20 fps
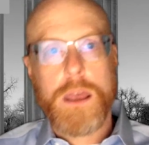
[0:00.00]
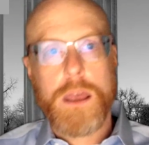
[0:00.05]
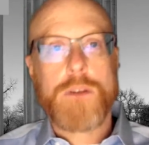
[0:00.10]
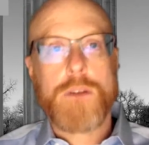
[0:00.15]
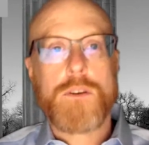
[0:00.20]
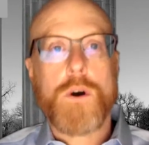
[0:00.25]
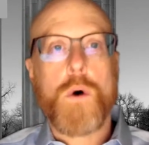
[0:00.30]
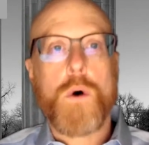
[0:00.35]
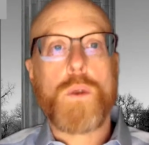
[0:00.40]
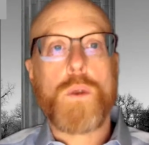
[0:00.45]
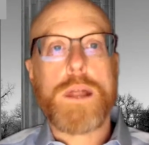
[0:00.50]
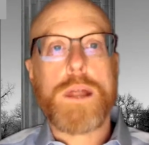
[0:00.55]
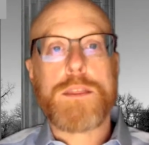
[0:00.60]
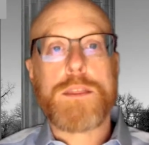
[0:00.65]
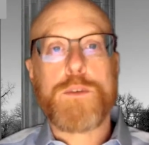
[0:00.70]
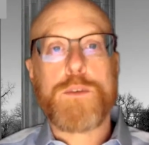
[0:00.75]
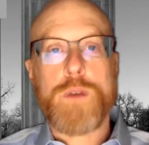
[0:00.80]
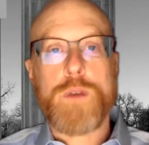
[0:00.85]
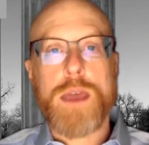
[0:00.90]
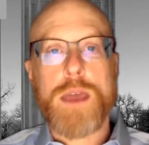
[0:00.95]
Don't let
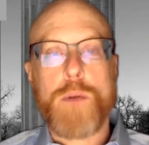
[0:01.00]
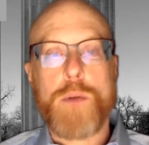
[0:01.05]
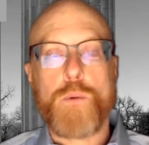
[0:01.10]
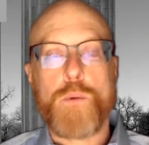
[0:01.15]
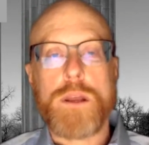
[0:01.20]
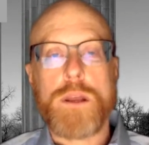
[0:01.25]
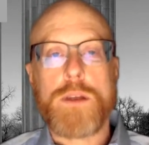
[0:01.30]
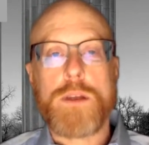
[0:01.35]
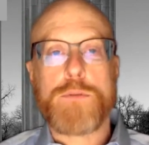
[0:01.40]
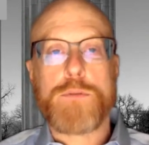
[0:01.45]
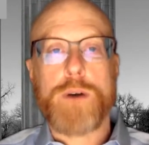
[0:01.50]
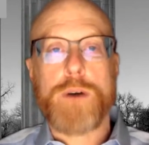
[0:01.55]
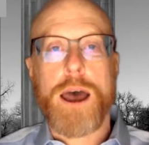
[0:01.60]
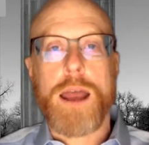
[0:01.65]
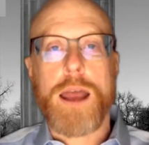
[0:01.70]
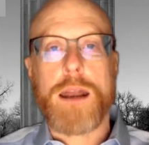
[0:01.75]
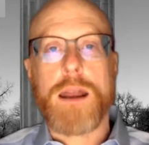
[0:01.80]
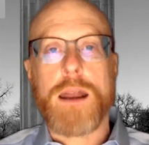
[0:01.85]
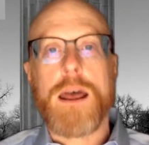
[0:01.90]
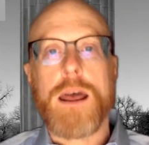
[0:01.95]
the VA
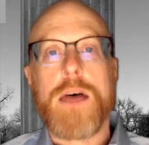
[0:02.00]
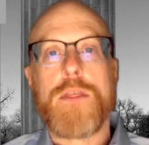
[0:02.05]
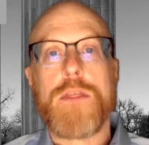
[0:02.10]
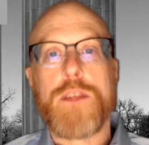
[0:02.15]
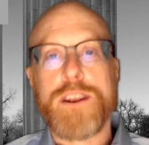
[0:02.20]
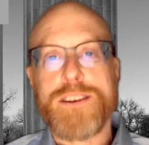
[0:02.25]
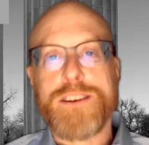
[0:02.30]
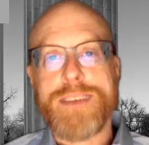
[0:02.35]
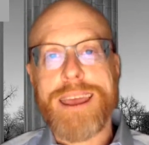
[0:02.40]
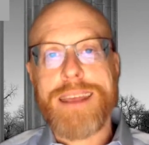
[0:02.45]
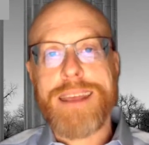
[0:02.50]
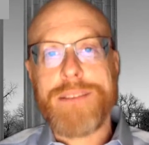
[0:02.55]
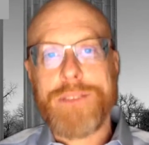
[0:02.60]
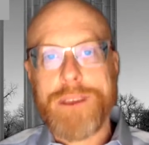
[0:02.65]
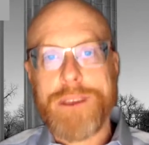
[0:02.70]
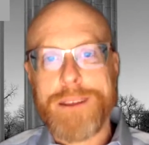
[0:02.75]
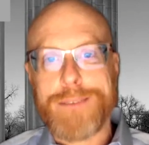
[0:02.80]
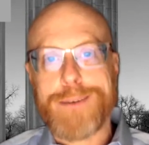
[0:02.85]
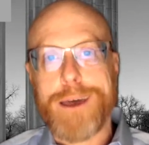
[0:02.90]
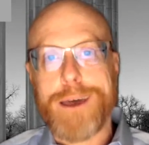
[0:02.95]
redefine the date the
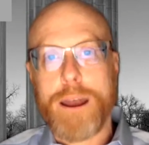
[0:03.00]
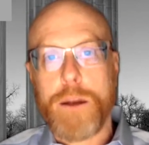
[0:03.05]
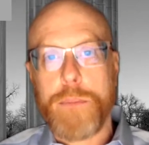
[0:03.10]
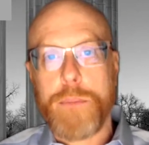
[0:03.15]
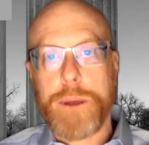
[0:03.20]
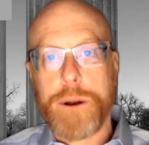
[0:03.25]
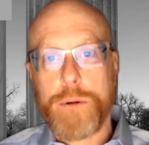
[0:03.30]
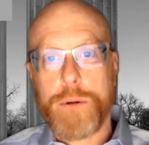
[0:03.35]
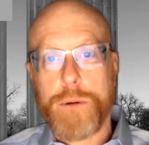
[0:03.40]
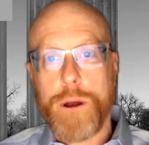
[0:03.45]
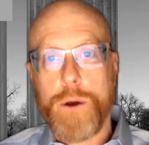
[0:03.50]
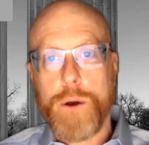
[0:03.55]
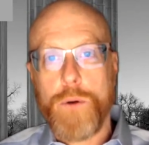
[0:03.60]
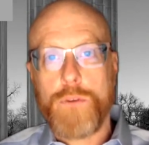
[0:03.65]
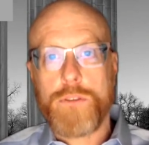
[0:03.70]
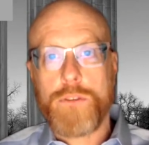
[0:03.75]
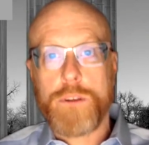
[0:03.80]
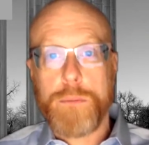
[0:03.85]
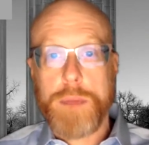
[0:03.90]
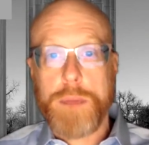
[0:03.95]
entitlement
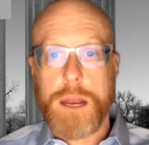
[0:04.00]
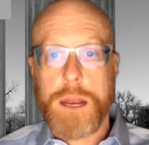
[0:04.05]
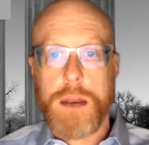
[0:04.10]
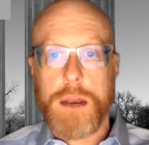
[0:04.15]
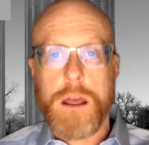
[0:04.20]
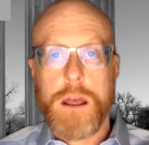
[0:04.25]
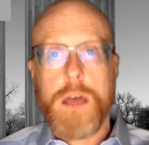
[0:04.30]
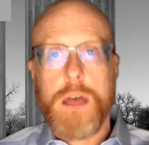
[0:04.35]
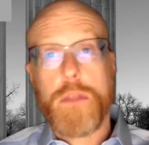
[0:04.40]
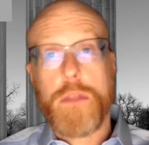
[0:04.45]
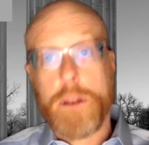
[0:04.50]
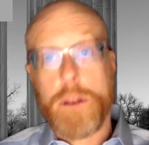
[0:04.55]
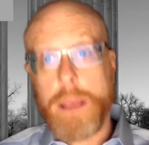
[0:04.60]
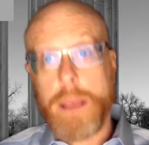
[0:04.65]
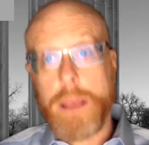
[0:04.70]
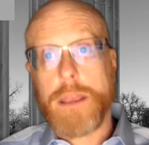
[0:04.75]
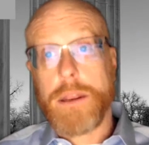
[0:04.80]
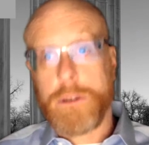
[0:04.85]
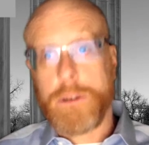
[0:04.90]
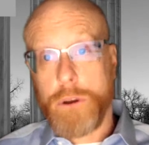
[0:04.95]
arose to mean the
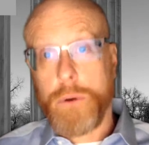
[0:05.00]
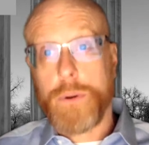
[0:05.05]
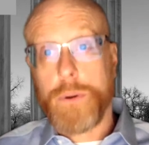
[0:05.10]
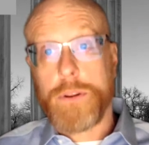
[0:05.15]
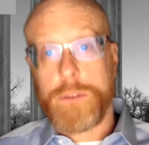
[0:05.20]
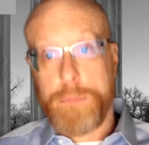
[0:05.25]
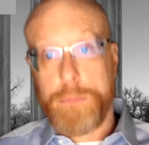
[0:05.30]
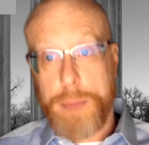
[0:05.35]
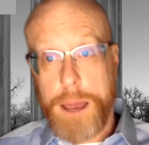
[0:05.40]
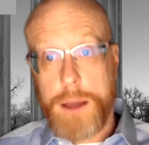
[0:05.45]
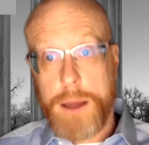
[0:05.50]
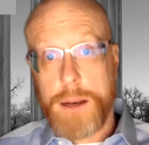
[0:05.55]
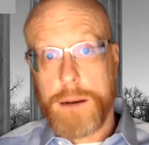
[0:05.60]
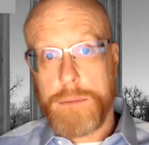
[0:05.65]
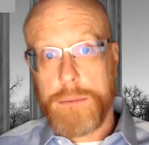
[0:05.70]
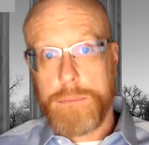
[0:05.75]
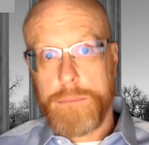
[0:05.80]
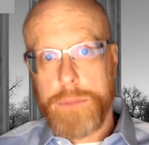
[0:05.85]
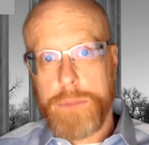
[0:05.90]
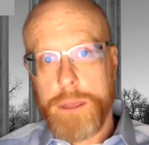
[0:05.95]
date you told us about it.
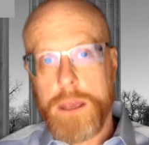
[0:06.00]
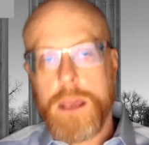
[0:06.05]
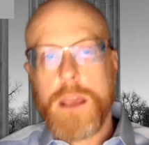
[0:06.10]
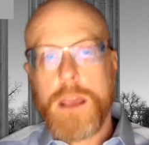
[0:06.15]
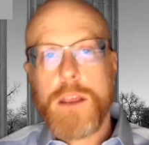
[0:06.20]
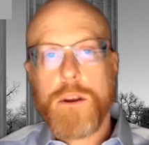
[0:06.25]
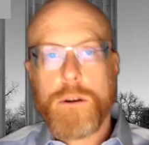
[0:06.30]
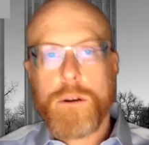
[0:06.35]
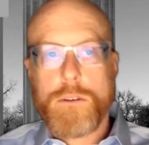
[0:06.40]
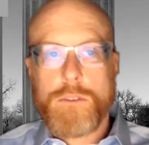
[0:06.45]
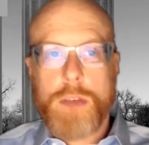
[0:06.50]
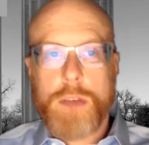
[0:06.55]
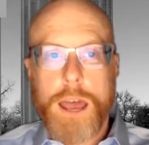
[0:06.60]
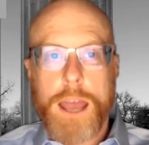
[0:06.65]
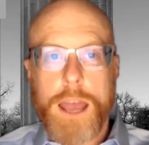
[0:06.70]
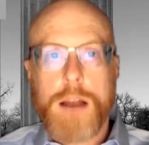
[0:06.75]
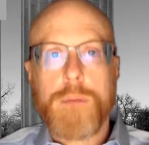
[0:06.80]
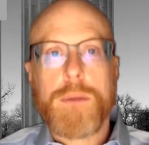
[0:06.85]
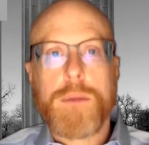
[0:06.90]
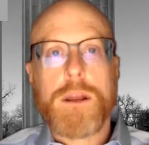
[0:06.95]
Your
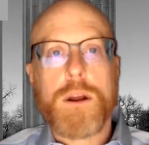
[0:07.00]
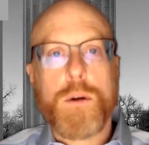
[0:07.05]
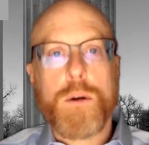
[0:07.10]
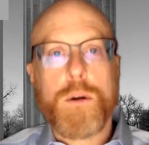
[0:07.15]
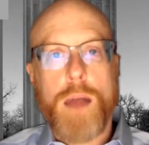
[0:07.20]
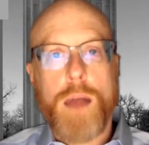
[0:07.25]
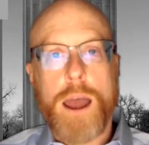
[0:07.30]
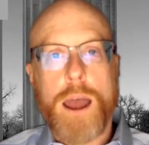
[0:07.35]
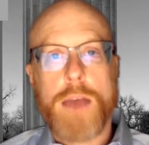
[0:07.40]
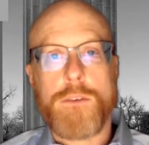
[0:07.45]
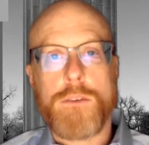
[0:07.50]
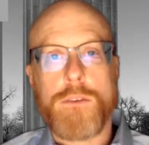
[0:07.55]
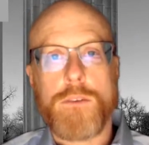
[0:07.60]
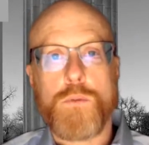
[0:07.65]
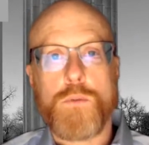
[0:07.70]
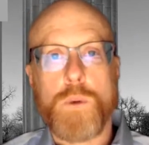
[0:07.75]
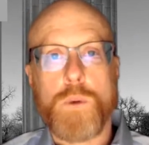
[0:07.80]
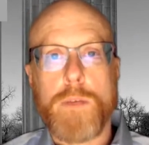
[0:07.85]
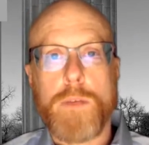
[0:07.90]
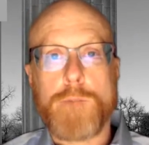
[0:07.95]
entitlement arises
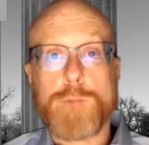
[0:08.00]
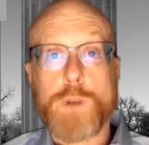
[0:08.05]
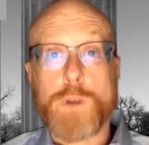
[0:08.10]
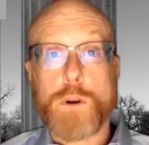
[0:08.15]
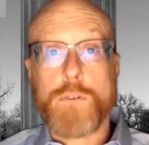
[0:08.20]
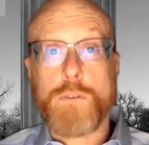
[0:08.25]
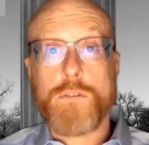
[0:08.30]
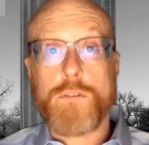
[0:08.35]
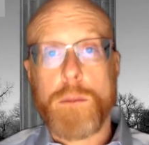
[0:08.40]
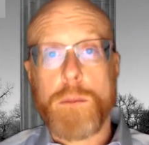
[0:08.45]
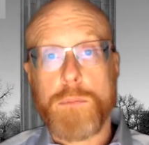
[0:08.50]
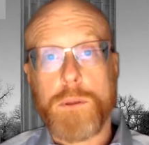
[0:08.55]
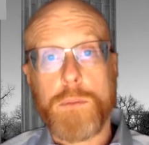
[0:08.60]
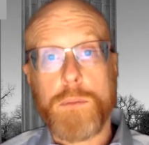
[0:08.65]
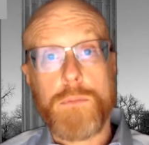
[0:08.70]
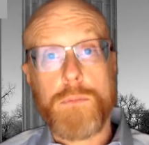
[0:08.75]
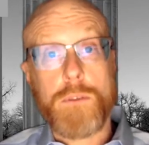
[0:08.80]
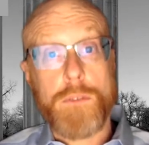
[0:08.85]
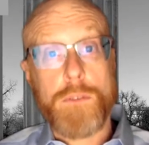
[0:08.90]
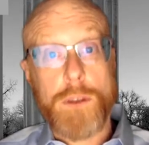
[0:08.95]
when the first symptoms of a